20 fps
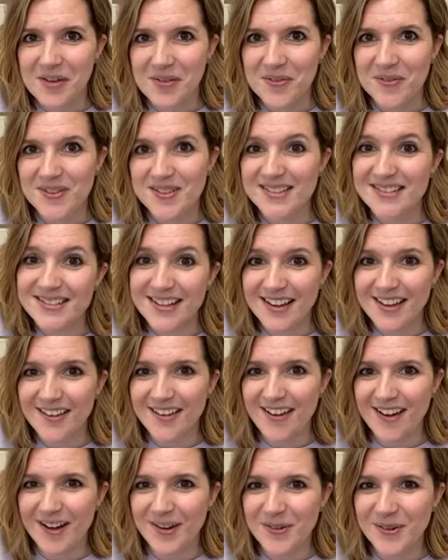And sit
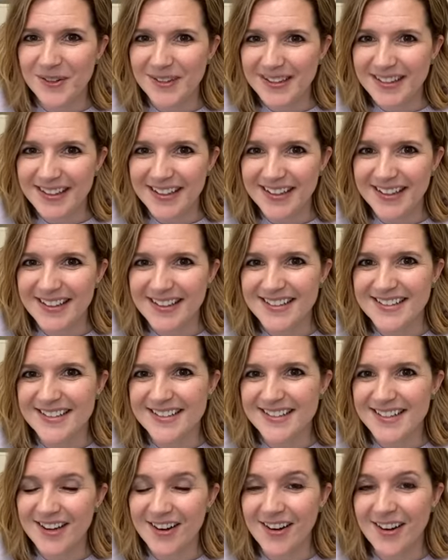here awkwardly and
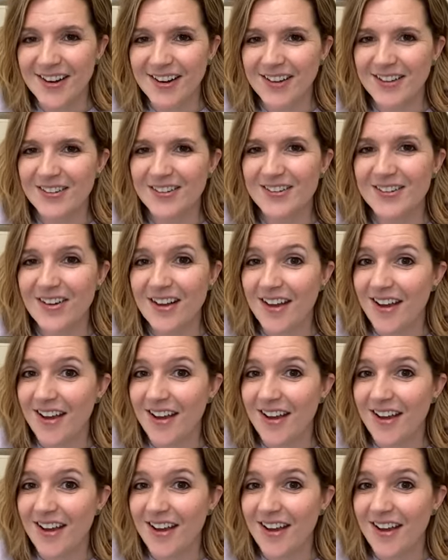stare at you.